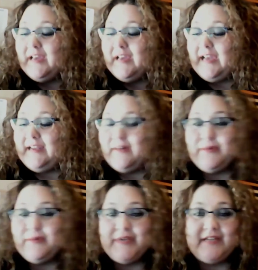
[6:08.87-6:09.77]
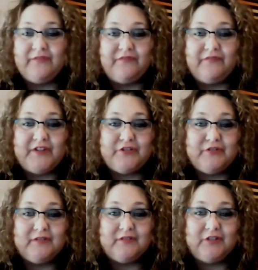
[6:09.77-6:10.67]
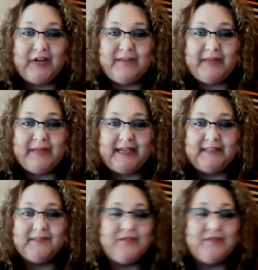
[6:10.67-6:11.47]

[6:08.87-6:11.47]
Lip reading: And now we want to give them federal grant money.